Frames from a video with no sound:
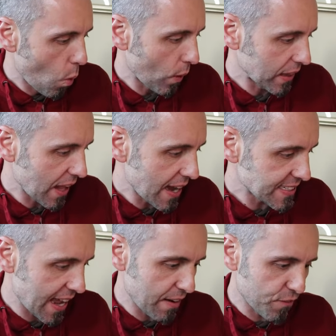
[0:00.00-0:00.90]
What
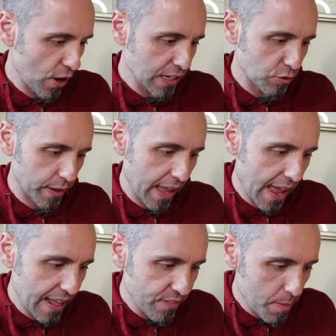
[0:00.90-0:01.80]
lies ahead for us, we
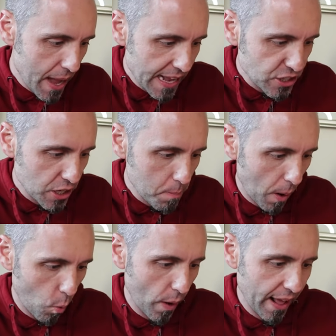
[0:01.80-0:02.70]
can't even imagine,
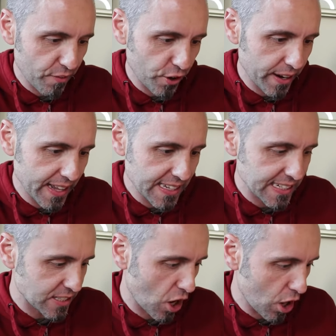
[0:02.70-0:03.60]
but whatever it is,
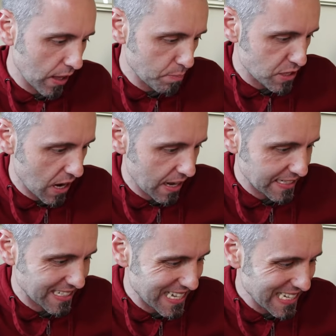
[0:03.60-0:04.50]
it's all up to
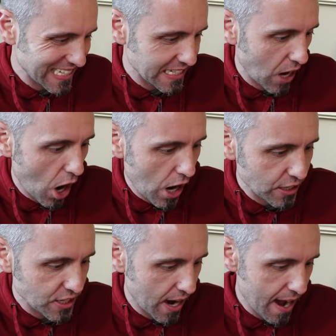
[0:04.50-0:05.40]
us. This is
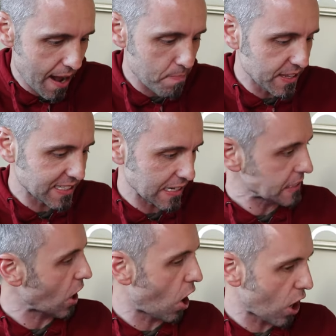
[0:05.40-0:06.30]
our time. This
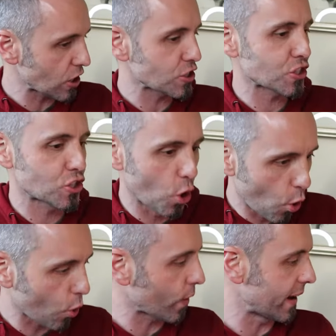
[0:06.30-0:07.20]
is our
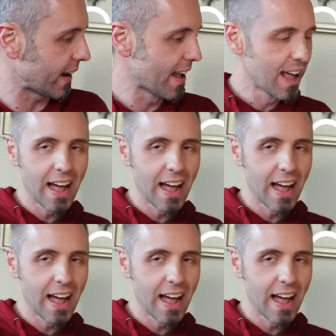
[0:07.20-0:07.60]
story.